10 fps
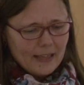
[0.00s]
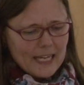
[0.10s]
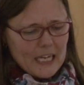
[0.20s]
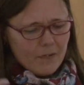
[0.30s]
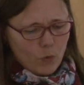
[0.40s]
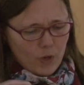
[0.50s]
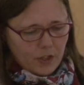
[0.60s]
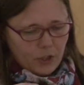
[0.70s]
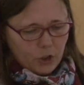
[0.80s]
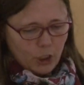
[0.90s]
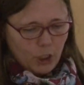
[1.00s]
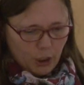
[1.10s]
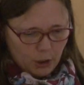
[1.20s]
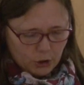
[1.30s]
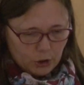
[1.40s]
that even within a
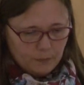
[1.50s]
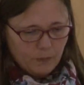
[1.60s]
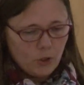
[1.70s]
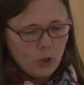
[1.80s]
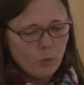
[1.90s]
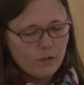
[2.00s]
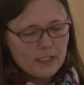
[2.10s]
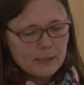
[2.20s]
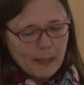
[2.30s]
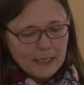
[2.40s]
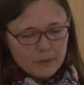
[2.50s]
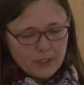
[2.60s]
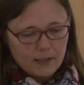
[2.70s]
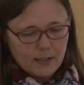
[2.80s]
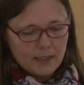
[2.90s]
church, we're
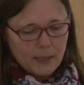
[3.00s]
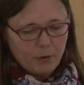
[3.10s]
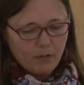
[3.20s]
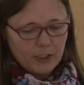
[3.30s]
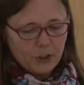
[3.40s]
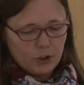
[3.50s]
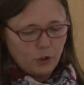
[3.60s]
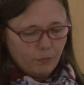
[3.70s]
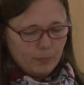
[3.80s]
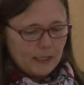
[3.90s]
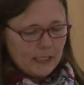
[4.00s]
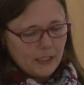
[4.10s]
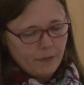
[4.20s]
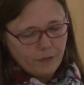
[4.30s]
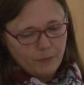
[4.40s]
espousing the separation of
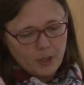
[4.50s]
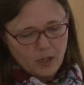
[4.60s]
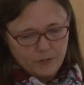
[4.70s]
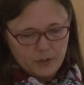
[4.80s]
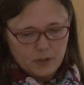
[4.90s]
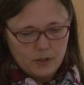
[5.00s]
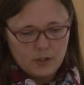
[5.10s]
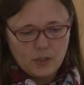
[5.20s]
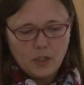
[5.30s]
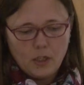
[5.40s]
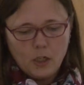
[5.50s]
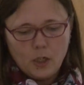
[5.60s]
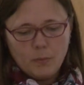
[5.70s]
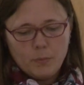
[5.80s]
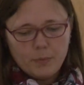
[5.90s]
belief from governance,
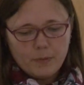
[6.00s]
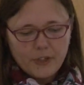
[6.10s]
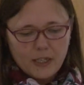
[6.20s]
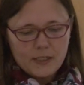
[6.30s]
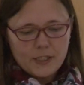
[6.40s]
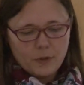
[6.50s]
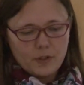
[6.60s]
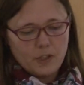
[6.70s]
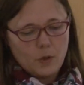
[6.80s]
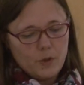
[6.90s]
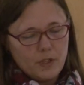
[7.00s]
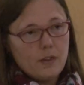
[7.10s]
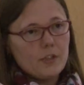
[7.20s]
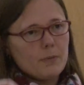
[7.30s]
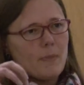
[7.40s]
but perversely doing so within
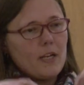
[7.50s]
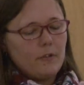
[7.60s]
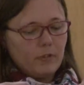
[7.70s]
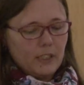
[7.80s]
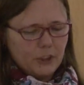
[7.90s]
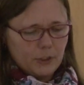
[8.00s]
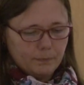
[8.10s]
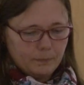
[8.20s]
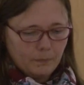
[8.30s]
the domain of religion.